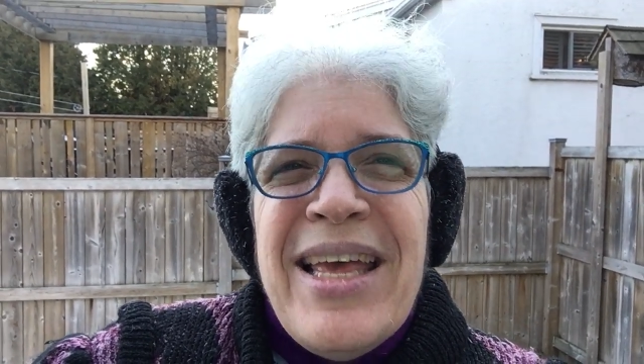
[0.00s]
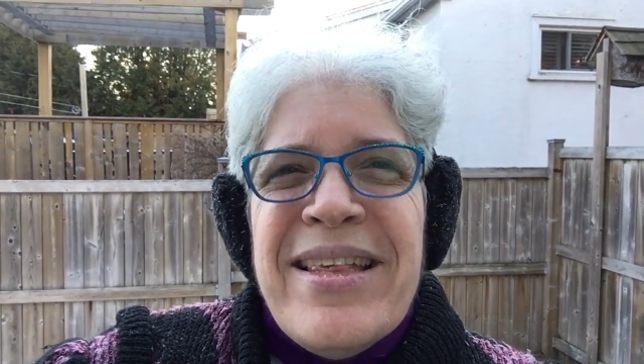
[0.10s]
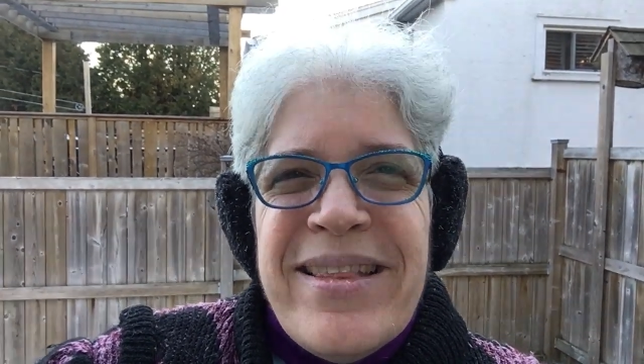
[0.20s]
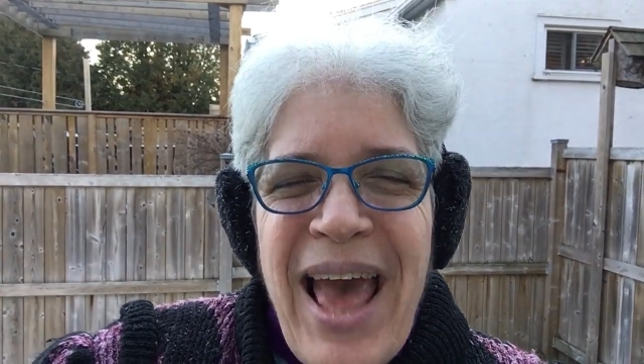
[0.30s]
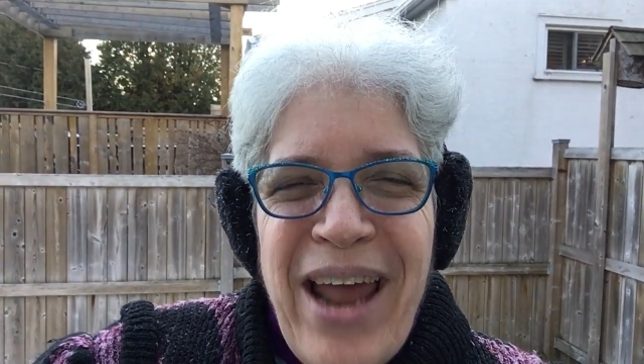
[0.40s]

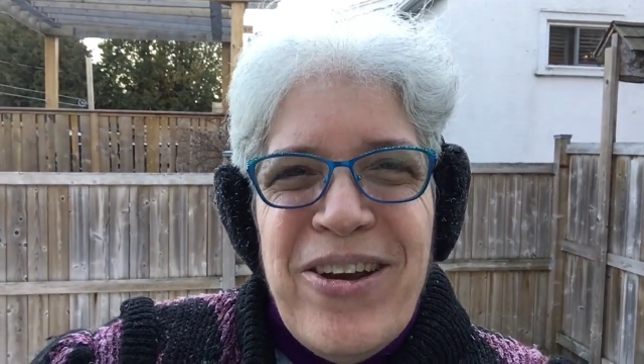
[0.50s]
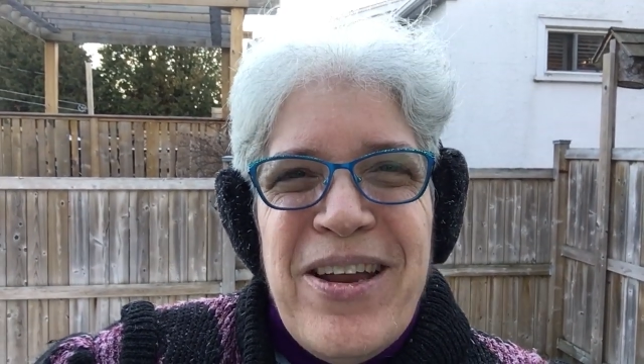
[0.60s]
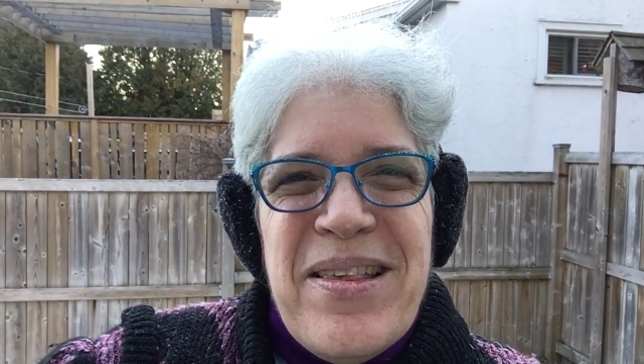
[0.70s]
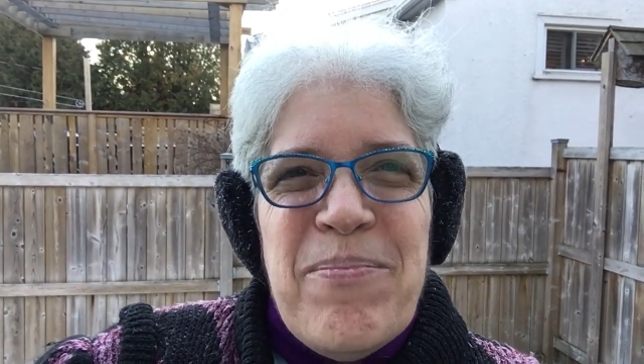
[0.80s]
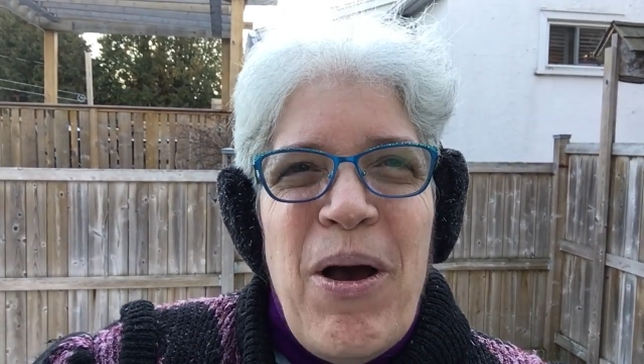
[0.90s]

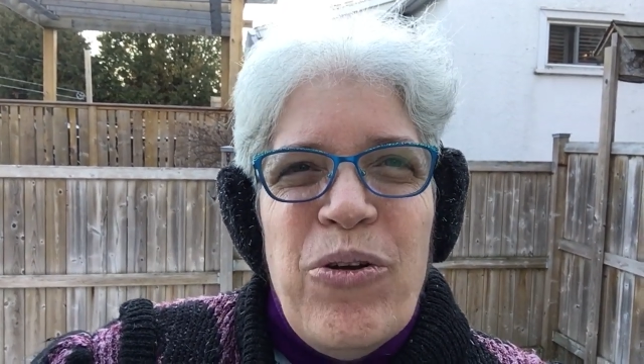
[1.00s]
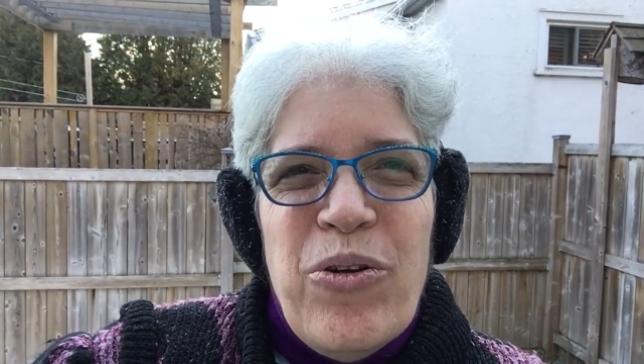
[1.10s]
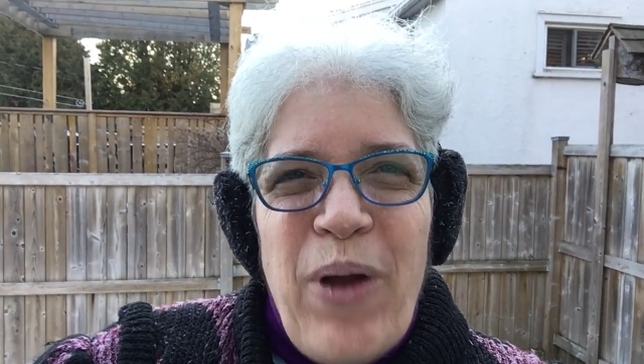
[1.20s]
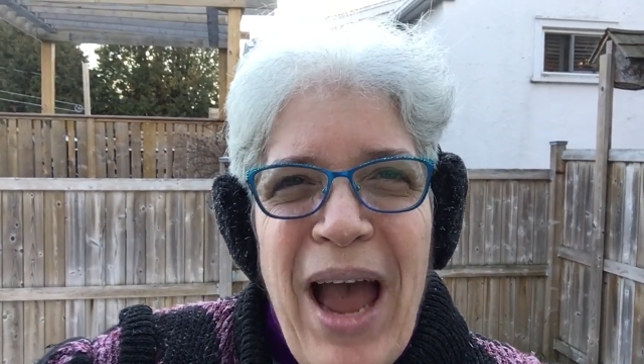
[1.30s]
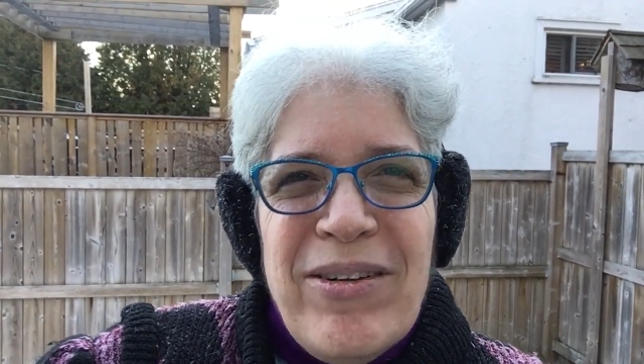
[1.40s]
Saturn is about
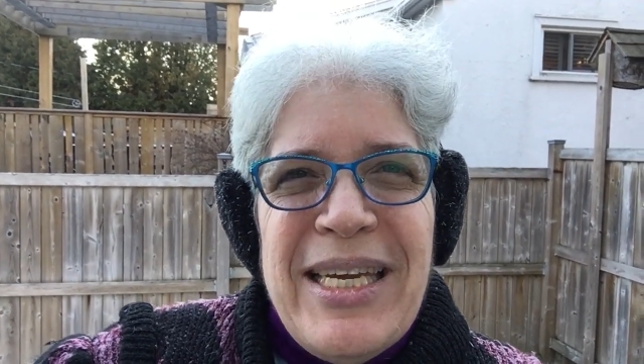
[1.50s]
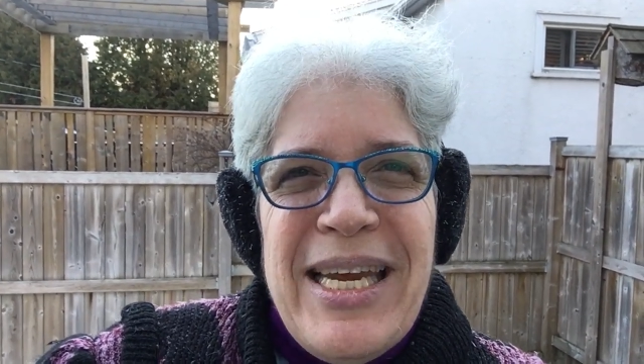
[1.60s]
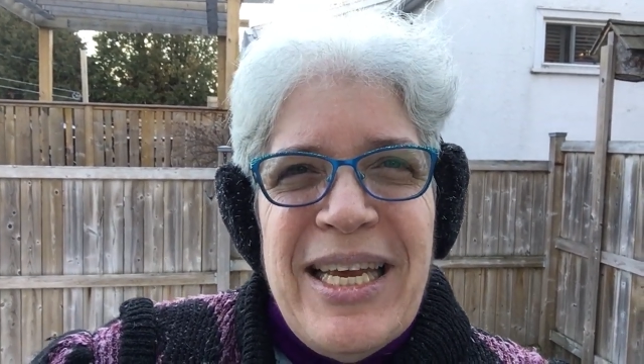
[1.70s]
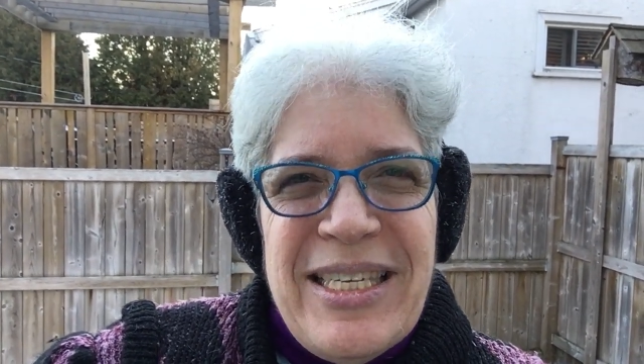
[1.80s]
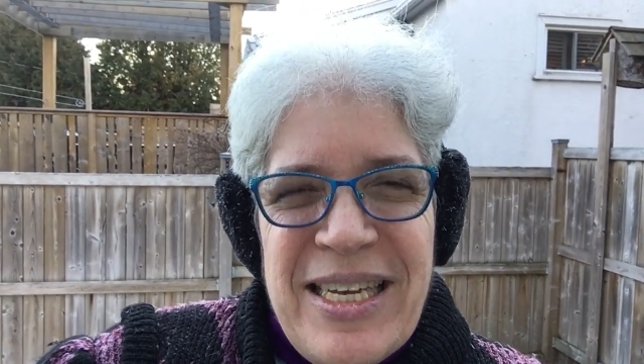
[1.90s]

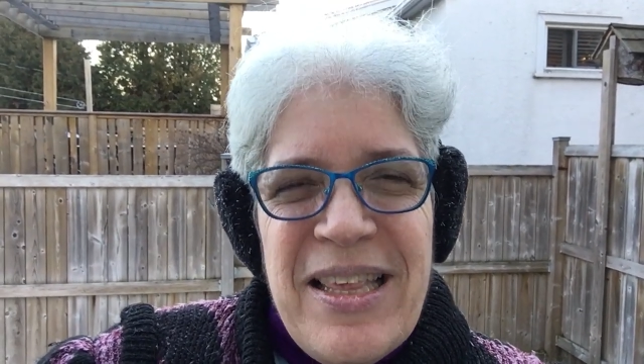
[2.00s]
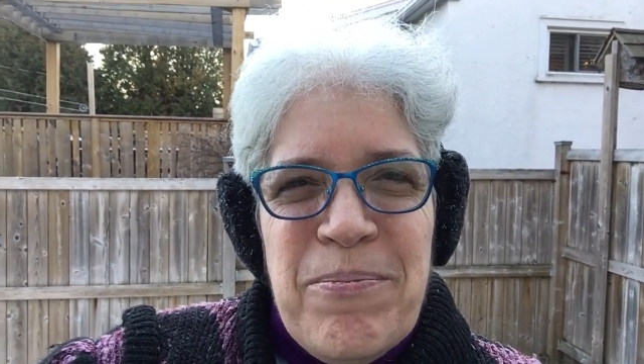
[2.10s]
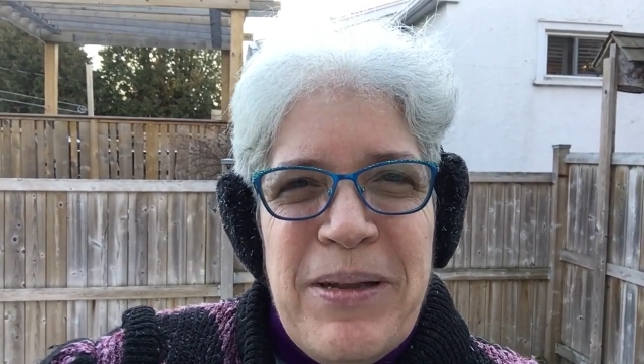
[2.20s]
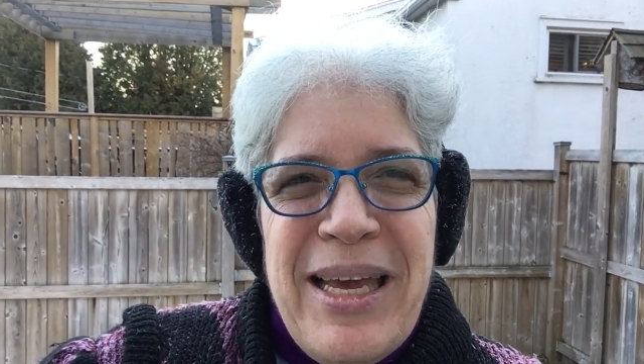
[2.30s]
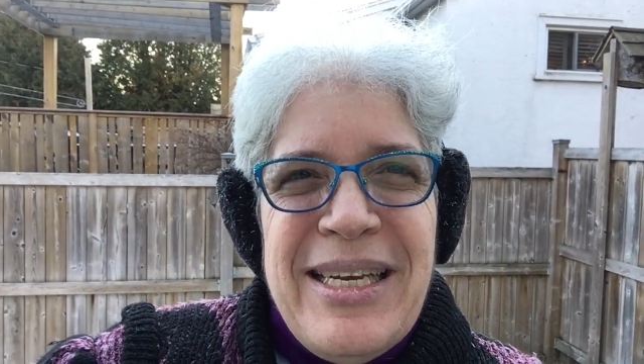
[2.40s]
grounding and
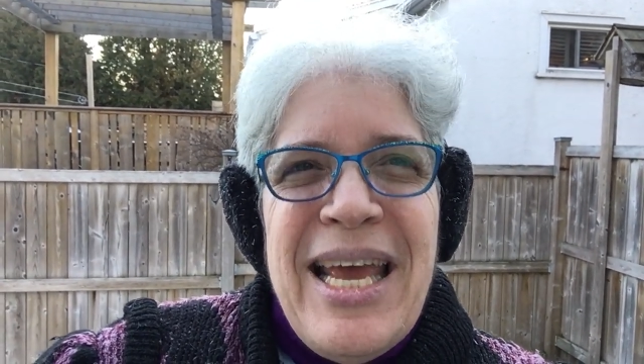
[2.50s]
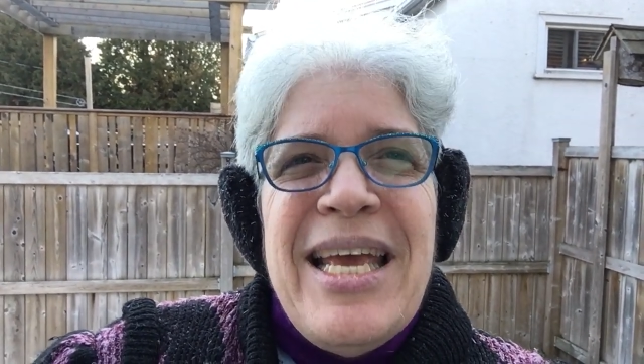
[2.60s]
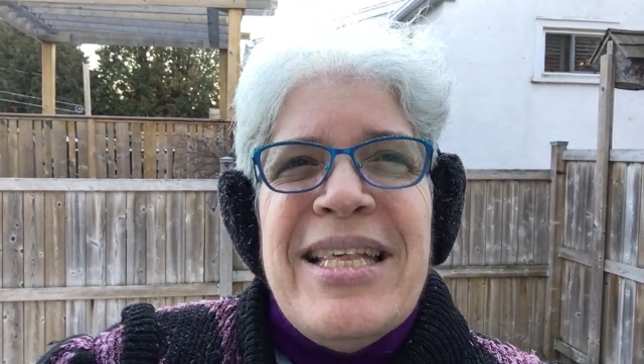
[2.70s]
discipline,